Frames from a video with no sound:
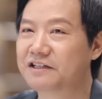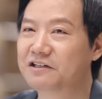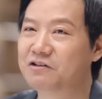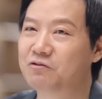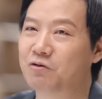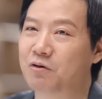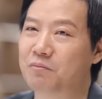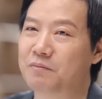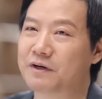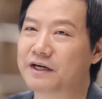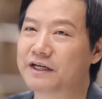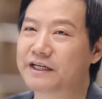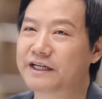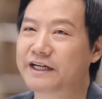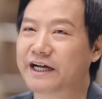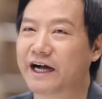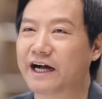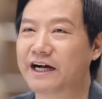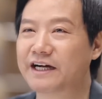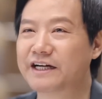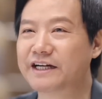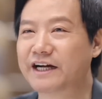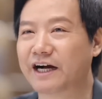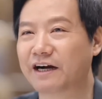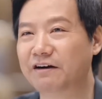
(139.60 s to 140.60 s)
said that there are
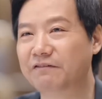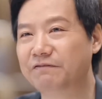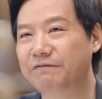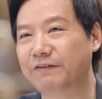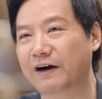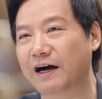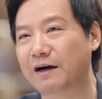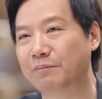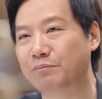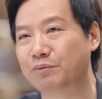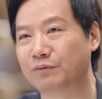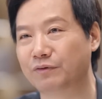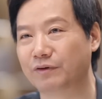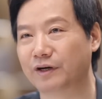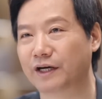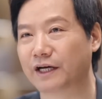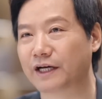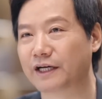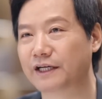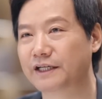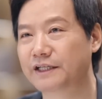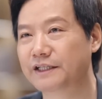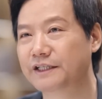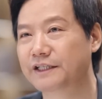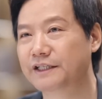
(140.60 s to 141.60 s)
many iPhone
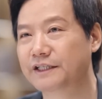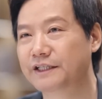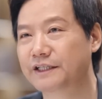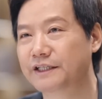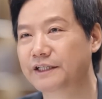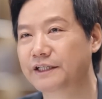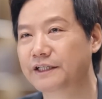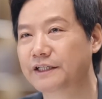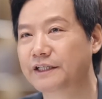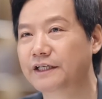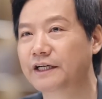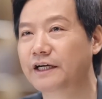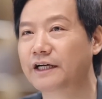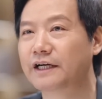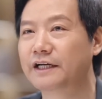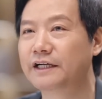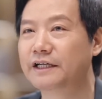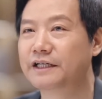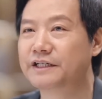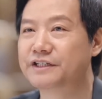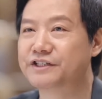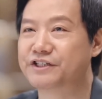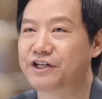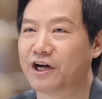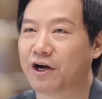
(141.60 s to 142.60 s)
12 users switching to the
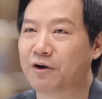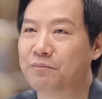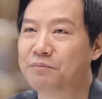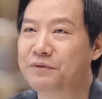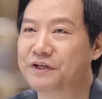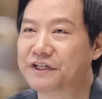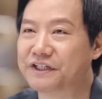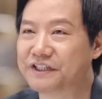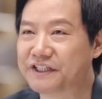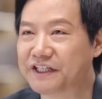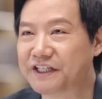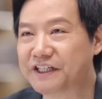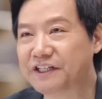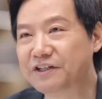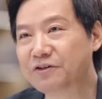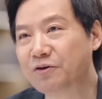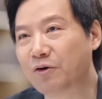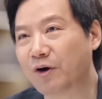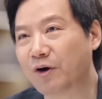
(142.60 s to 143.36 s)
Xiaomi 13,